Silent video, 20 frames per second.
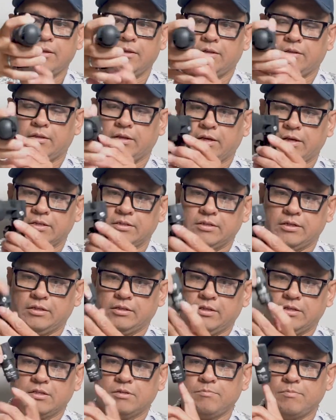Like I said,
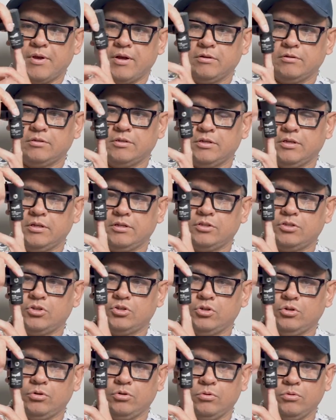this mounts
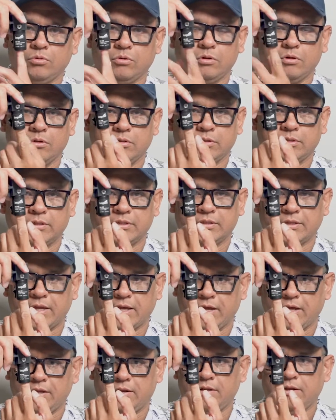into the
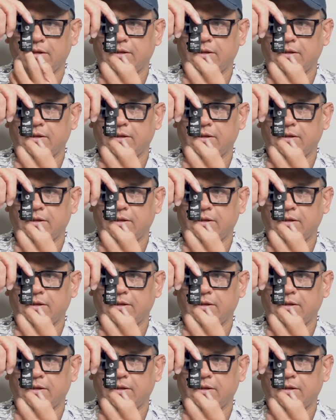stand.